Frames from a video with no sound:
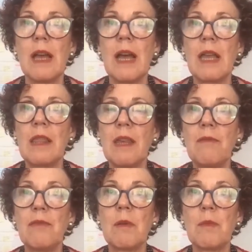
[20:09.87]
I
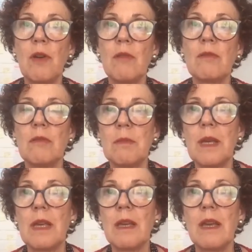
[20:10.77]
think for a product to
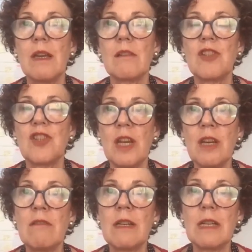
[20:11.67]
be
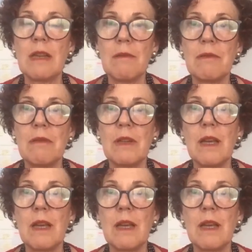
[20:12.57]
regenerative,